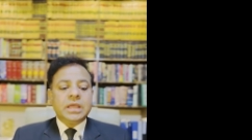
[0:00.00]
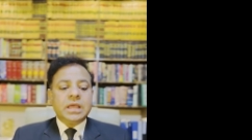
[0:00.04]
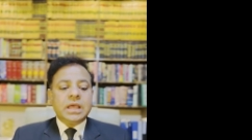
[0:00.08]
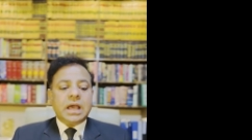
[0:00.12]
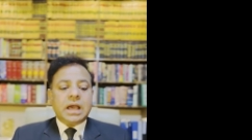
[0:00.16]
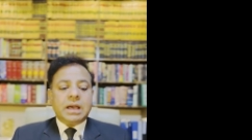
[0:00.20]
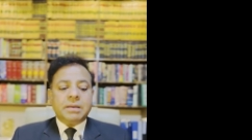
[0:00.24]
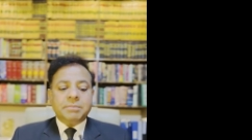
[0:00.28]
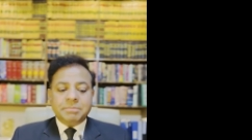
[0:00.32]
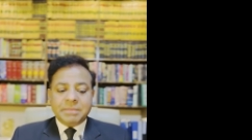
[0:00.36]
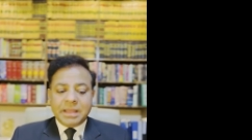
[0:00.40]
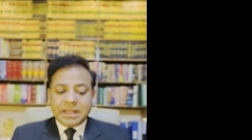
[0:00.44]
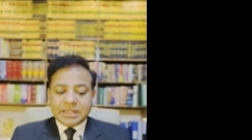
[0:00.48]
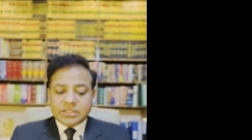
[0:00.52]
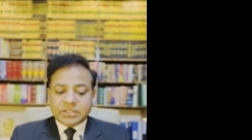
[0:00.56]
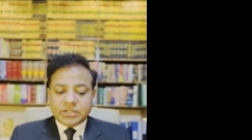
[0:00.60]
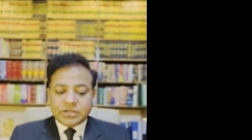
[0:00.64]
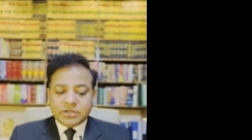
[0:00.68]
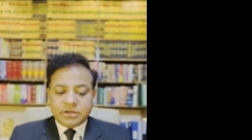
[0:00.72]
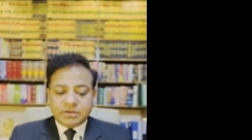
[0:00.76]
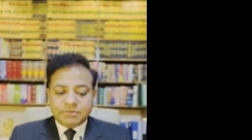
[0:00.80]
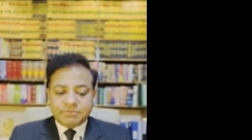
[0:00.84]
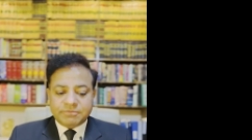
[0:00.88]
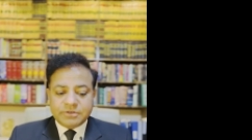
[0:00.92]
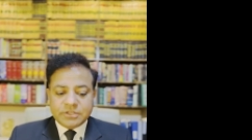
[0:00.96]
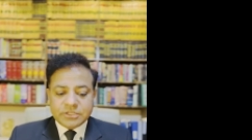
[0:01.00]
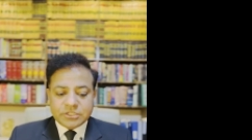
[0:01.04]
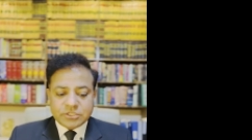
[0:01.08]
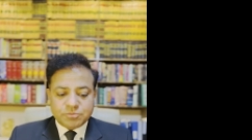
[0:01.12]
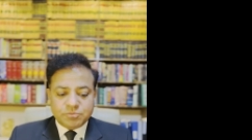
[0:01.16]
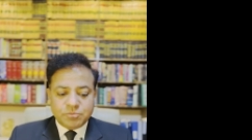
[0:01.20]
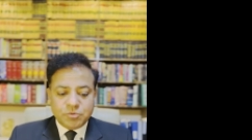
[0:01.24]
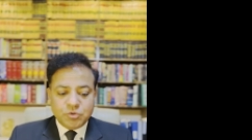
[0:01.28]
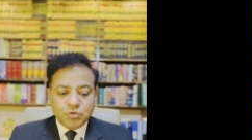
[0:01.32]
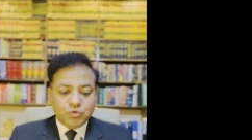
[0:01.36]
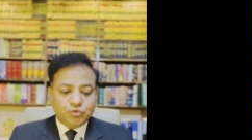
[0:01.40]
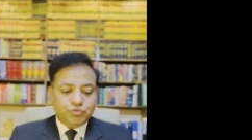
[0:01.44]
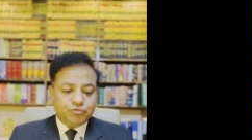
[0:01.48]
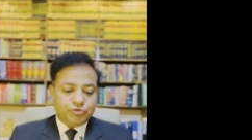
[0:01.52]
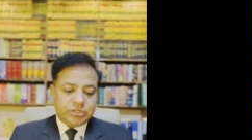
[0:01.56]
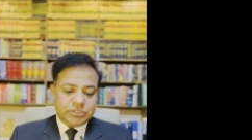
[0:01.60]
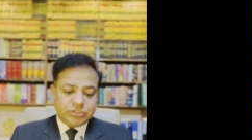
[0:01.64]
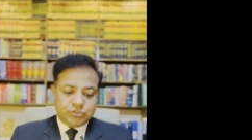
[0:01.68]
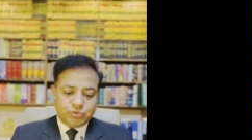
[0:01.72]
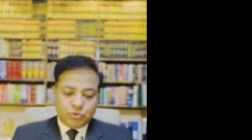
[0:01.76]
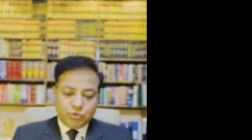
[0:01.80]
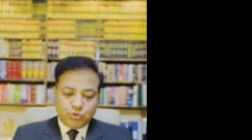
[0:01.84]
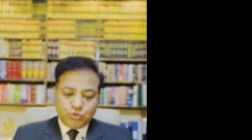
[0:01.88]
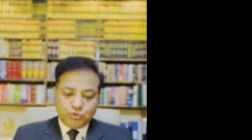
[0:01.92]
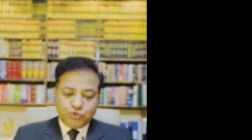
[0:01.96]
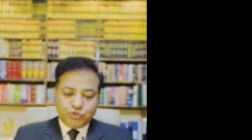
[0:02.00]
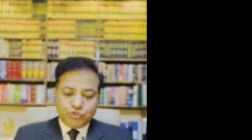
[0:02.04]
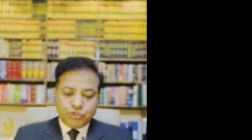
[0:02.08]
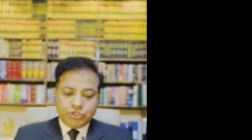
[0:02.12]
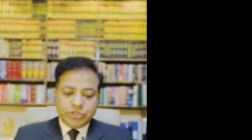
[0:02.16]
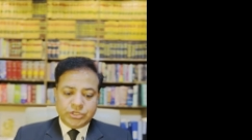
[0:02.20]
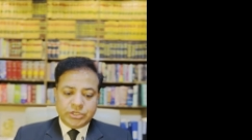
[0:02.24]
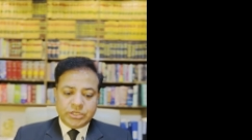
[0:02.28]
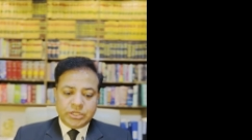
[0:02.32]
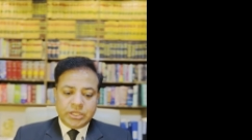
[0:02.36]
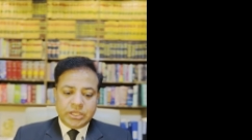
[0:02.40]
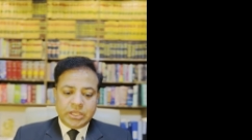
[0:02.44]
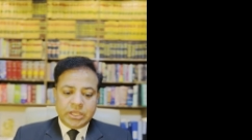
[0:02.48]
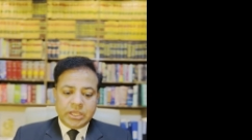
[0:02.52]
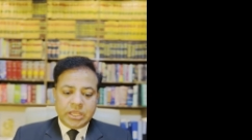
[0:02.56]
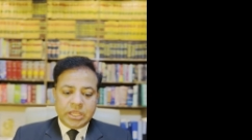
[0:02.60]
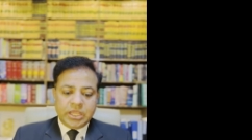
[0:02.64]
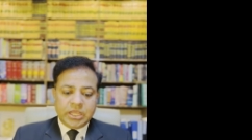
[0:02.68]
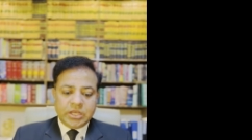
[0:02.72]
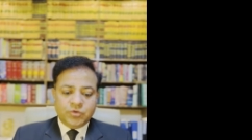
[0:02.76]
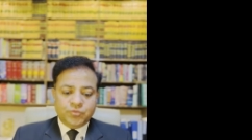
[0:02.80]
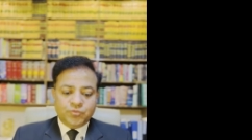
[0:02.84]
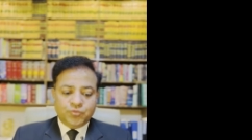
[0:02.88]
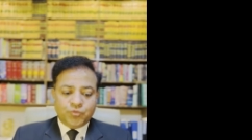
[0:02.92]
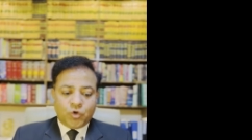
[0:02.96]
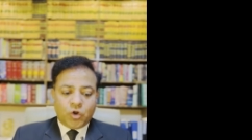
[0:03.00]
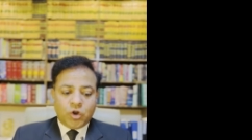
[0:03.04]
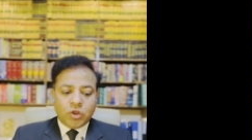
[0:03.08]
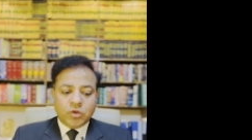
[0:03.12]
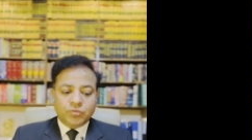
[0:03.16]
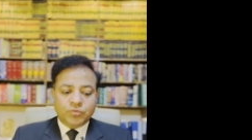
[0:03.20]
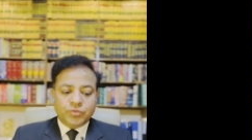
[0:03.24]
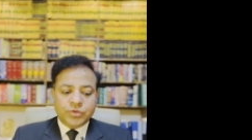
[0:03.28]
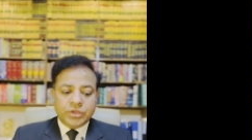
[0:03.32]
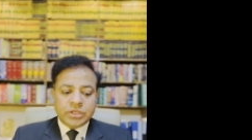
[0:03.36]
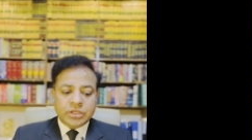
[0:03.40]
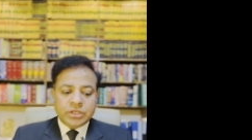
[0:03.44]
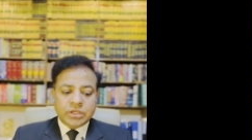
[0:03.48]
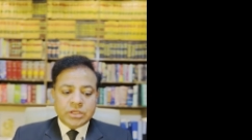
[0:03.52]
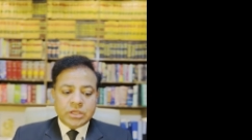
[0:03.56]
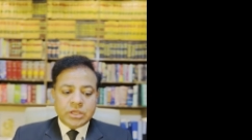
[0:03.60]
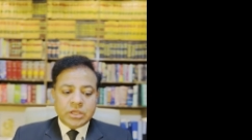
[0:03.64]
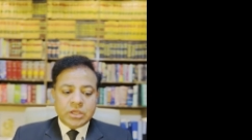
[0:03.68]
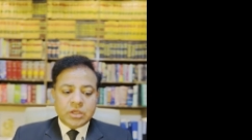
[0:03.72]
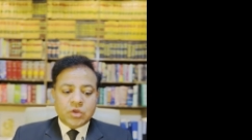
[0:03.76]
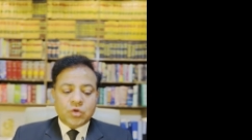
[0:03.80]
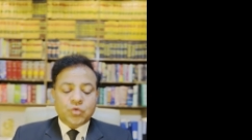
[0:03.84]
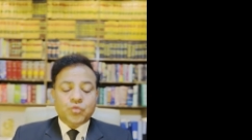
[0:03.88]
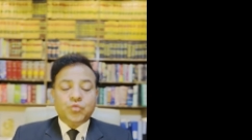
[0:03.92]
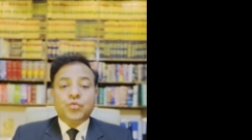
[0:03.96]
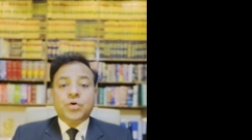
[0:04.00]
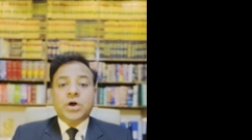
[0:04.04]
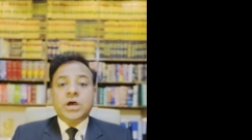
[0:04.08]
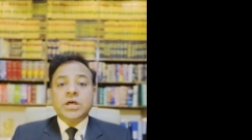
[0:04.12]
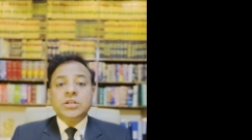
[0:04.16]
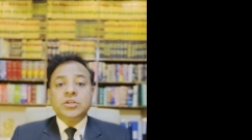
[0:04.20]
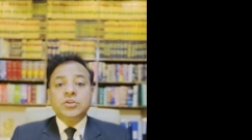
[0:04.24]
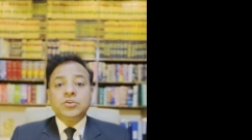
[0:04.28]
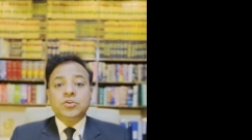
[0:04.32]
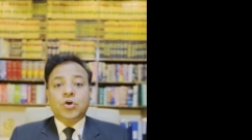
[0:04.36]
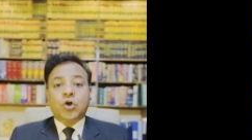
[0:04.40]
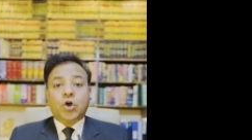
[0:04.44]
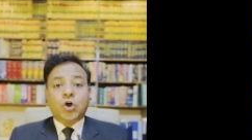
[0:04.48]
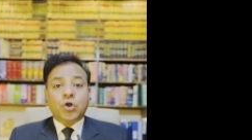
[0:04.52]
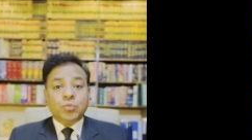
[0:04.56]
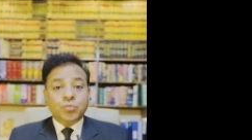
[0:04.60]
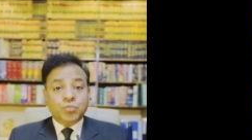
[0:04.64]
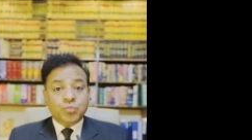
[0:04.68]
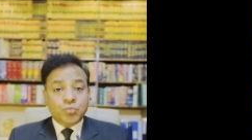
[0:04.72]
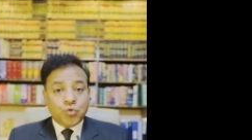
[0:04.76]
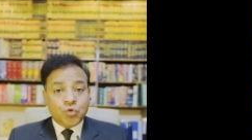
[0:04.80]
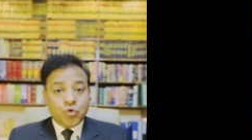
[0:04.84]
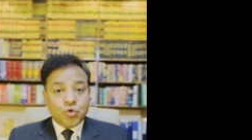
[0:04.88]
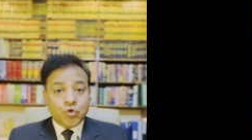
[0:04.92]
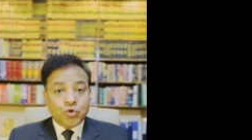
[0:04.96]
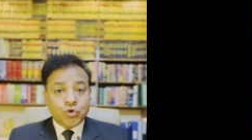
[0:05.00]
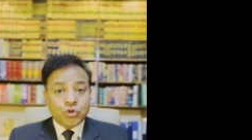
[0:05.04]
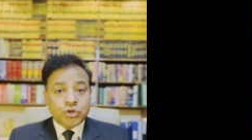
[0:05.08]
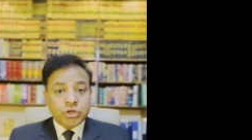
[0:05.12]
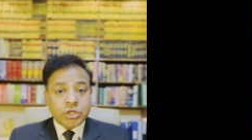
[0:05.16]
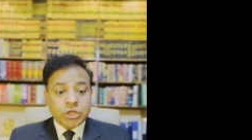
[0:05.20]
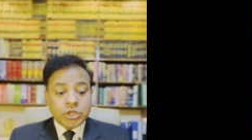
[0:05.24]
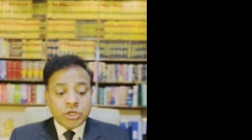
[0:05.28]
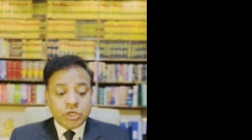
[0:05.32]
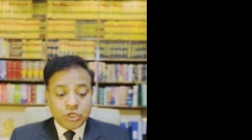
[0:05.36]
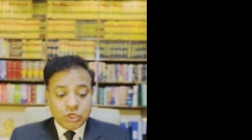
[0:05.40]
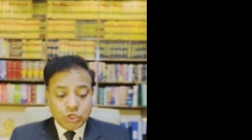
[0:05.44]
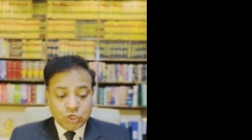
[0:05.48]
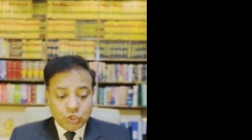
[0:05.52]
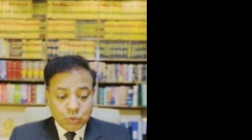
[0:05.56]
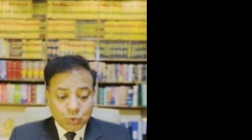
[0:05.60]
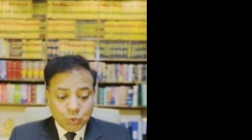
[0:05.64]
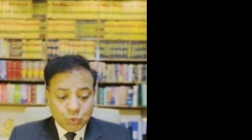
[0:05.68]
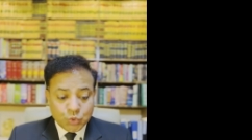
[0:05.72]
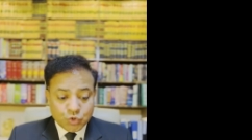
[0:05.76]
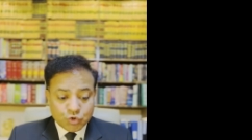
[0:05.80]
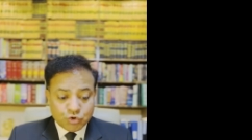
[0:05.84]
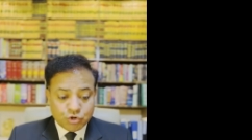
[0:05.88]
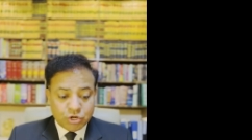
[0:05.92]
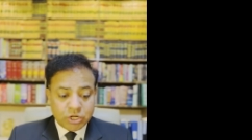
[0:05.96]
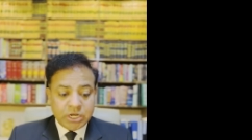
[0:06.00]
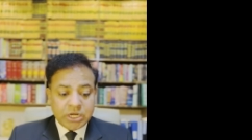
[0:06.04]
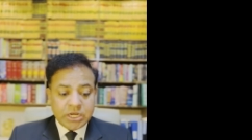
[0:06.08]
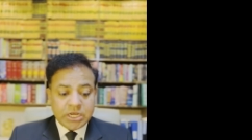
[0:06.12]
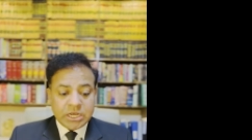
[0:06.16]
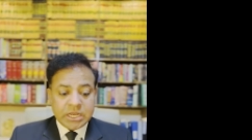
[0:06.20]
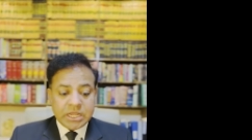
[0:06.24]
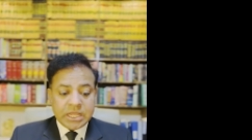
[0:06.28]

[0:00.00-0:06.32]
a method of dispute resolution involving one or more neutral